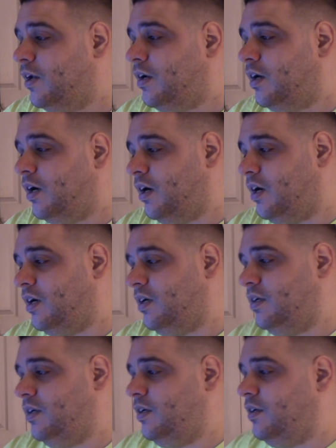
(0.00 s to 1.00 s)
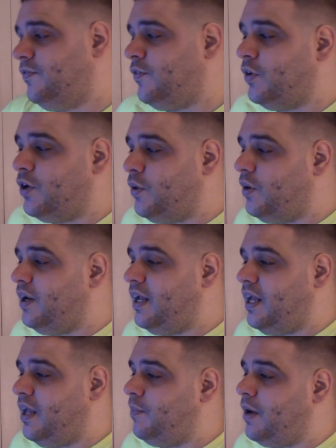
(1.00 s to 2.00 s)
uh, for Notre
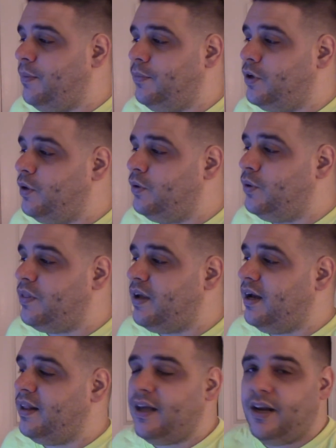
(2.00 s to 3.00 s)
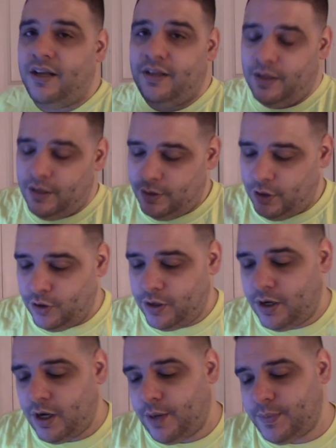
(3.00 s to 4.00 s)
Dame. I'm going North Carolina. You're going
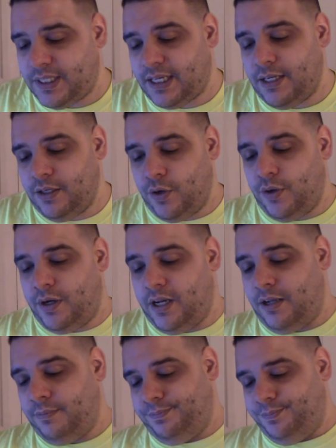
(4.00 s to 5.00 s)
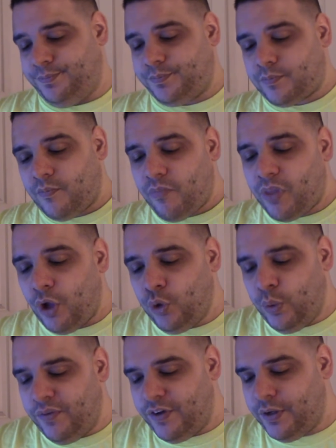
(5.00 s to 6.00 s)
to upset Notre Dame.
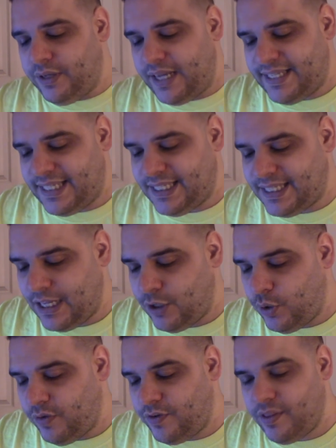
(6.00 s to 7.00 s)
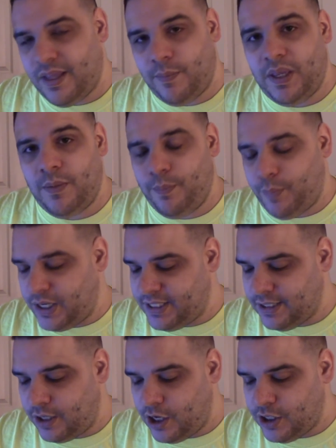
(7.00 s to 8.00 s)
Louisville and NC State. Louisville they beat
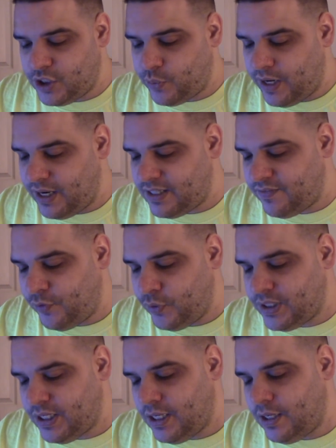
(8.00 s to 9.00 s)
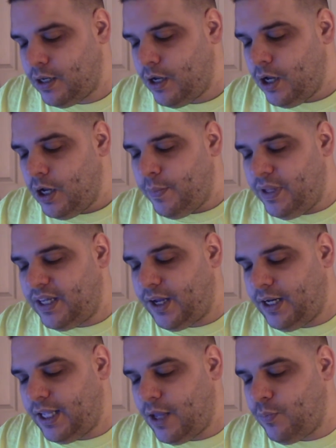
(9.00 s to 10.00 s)
Boston College 28 to 14. Malik
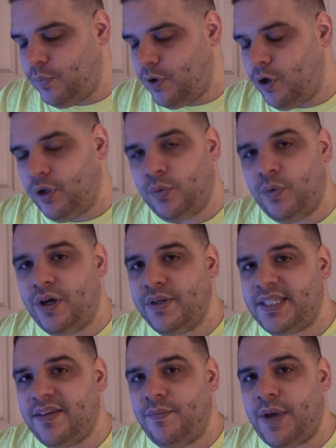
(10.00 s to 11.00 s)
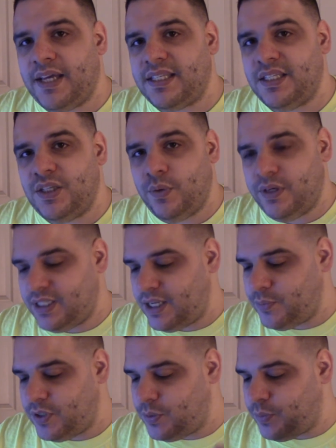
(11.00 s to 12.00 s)
Cunningham only 107 passing, two
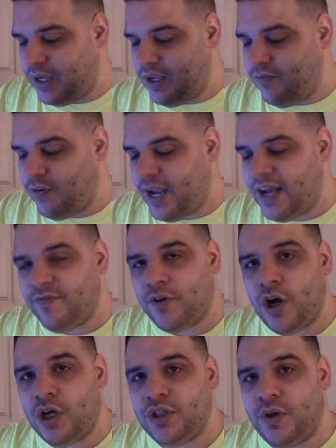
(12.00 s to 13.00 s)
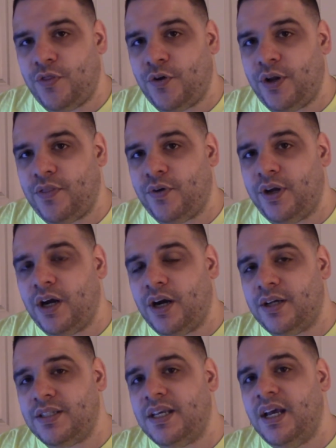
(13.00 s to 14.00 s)
interceptions, but he ran for 133
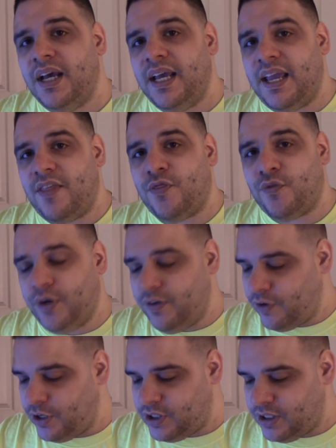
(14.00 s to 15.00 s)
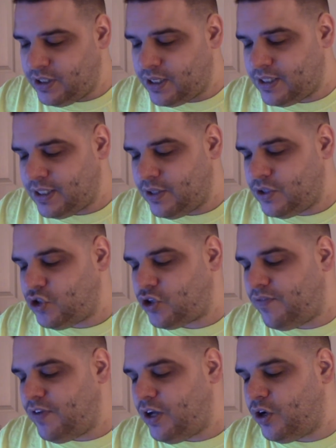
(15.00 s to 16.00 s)
yards. He had three rushing touchdowns.
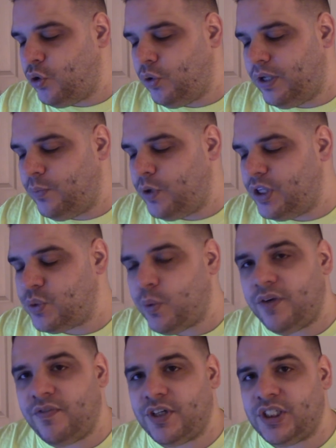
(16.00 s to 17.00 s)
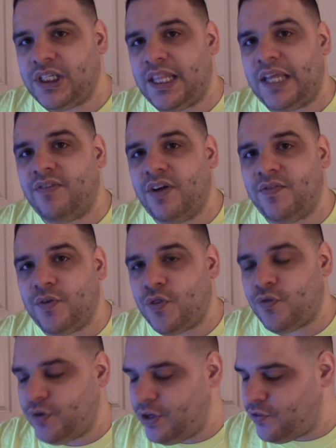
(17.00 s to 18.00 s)
Trevion Cooley 112 rushing. They ran for
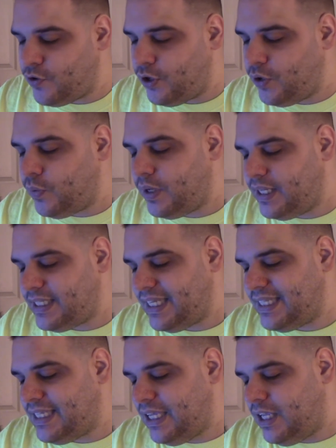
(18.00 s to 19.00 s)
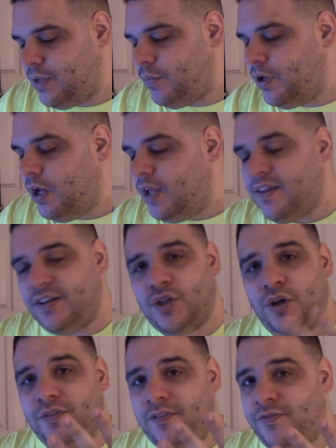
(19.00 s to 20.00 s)
331 as a team. They
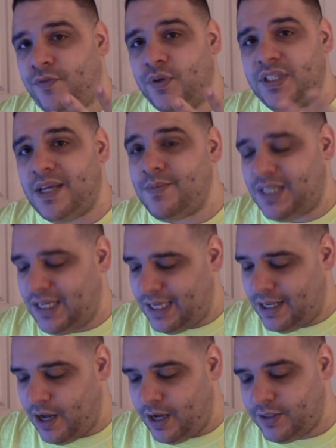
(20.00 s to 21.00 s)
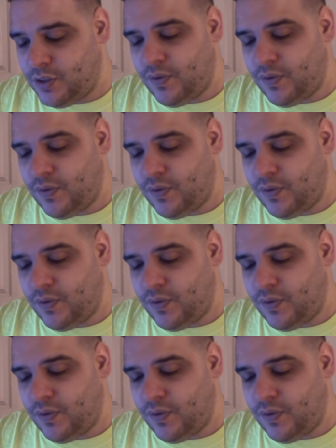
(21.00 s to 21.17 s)
turn over four times. They cannot do